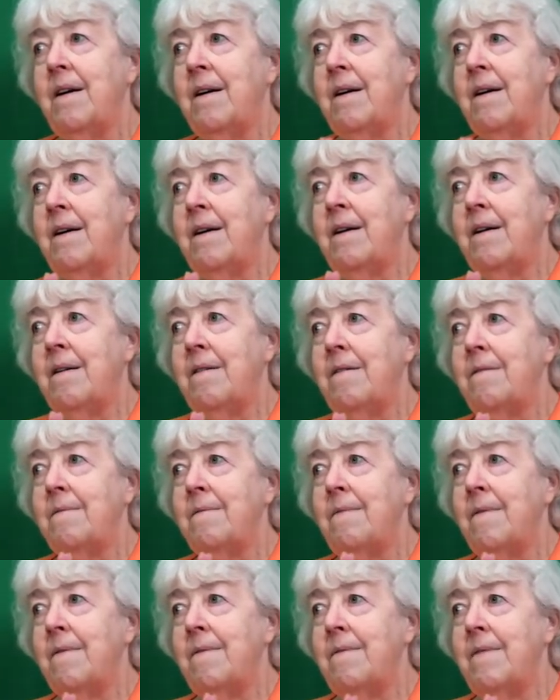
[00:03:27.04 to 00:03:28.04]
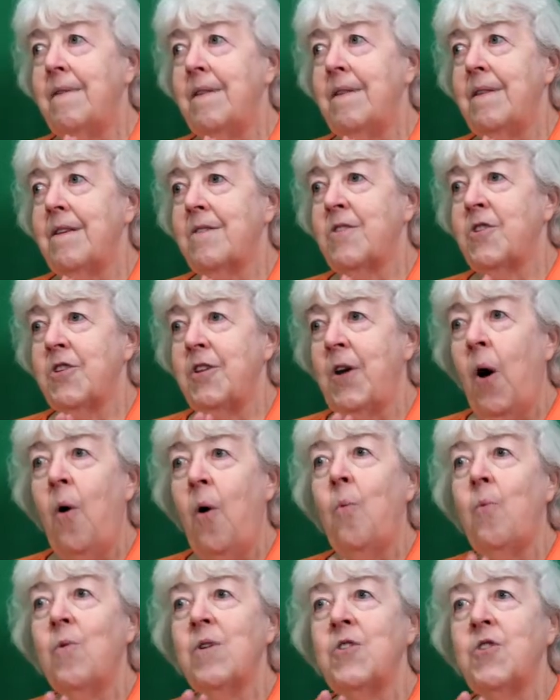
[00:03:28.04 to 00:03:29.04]
the snow
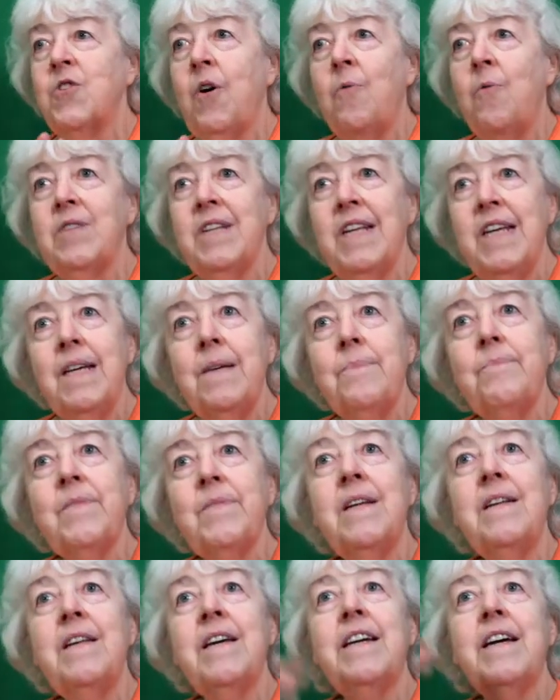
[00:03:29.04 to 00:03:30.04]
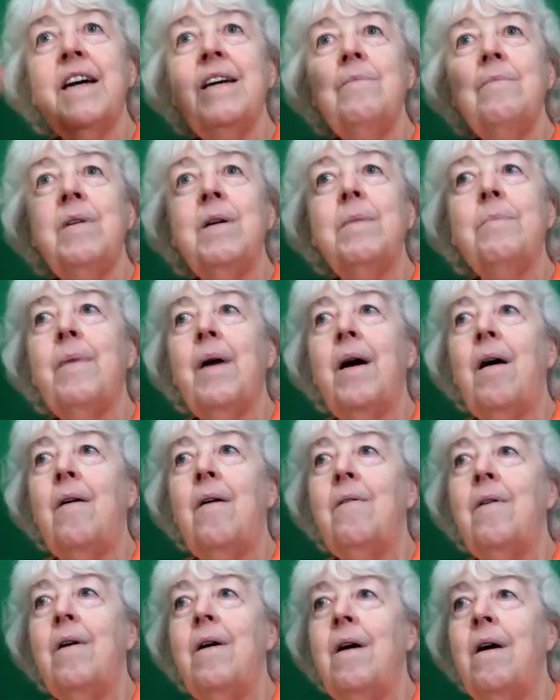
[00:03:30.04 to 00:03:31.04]
was so deep that it came up
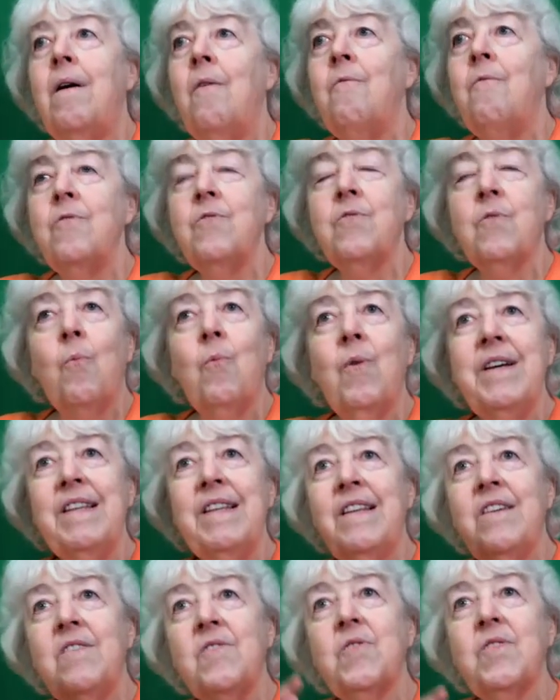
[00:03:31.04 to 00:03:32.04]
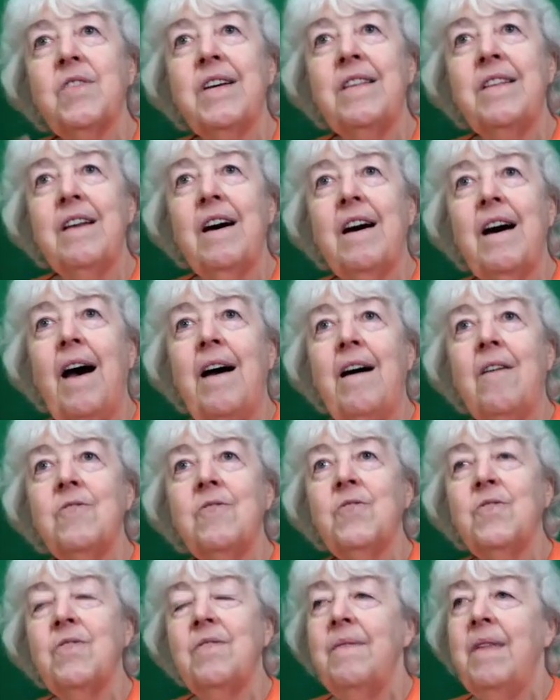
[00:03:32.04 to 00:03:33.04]
all over the windows in the
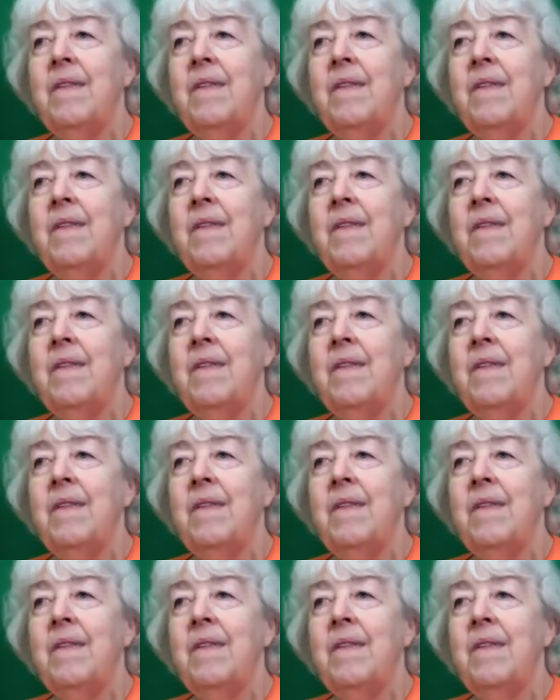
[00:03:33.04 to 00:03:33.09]
house.